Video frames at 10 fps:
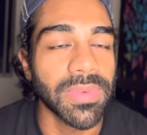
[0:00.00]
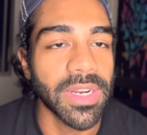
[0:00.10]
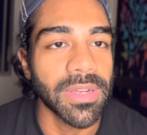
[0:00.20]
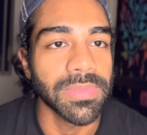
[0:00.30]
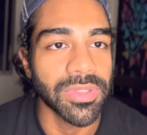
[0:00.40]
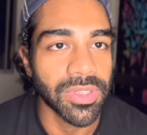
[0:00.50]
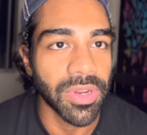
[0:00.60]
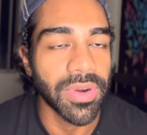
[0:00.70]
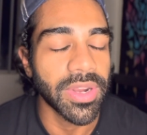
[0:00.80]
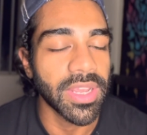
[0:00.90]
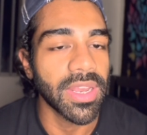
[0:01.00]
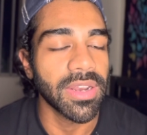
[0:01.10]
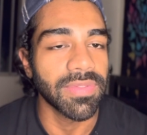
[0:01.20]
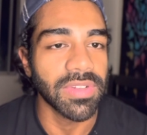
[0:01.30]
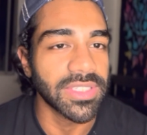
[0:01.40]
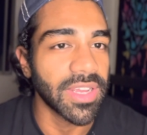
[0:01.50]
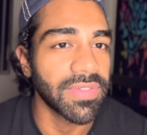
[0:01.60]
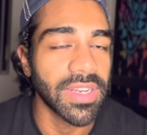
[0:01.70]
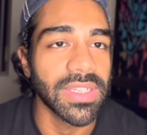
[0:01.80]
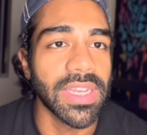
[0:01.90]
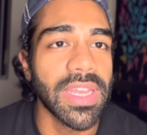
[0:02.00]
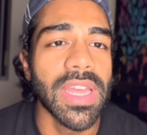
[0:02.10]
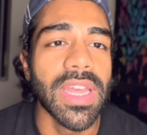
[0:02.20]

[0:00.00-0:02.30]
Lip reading: when it comes to security, and it will definitely